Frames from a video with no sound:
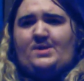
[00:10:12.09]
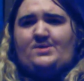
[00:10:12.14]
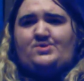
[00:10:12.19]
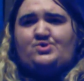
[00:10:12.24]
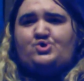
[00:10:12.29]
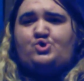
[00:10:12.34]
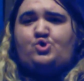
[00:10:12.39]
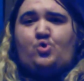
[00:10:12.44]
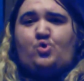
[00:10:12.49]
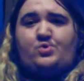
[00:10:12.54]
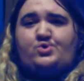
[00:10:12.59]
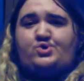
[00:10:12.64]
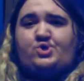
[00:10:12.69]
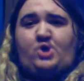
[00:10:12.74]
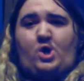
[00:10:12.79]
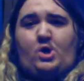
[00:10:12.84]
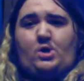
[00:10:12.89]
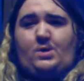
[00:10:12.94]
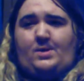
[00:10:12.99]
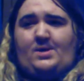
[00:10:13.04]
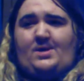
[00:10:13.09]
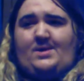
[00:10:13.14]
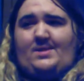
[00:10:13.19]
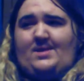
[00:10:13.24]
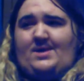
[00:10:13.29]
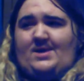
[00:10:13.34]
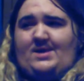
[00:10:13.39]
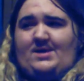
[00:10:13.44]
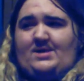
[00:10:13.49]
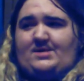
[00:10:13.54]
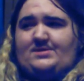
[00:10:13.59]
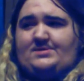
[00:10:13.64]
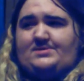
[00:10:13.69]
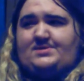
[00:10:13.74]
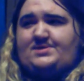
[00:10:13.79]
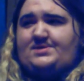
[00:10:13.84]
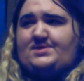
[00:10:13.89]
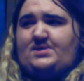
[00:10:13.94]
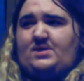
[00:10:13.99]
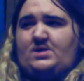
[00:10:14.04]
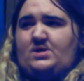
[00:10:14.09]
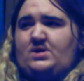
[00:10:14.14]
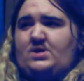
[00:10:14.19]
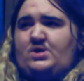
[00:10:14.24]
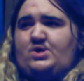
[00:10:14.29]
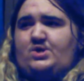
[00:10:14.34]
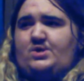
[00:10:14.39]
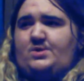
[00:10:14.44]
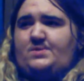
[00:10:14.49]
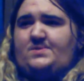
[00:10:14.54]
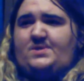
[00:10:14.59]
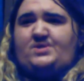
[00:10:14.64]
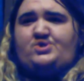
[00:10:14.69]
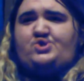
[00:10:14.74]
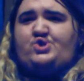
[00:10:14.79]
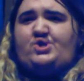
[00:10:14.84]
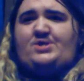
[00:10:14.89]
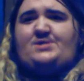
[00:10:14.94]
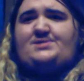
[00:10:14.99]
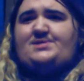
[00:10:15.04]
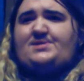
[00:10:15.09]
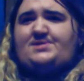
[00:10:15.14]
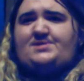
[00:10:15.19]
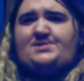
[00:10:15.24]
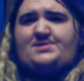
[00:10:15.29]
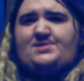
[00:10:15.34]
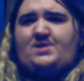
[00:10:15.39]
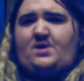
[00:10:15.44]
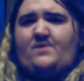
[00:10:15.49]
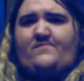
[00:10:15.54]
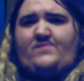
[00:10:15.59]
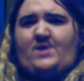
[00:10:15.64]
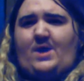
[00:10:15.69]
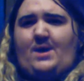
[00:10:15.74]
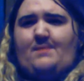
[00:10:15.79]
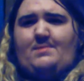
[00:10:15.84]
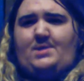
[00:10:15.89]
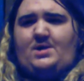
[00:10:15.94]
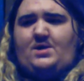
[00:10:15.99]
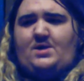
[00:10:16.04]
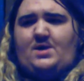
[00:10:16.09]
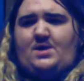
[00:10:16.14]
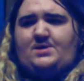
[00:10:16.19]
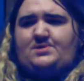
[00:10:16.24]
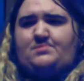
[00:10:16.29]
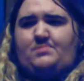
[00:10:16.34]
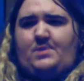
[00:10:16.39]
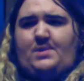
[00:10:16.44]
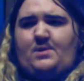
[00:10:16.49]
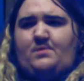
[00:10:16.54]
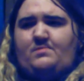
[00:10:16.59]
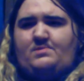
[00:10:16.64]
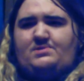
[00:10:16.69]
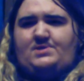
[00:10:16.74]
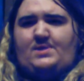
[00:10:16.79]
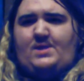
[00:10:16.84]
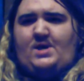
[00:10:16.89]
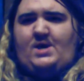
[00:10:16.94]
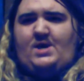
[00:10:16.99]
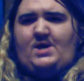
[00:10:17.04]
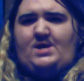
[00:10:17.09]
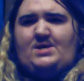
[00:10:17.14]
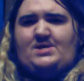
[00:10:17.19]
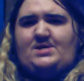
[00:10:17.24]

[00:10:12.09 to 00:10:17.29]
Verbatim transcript: George Carlin is the Jesus of comedy as we know it today.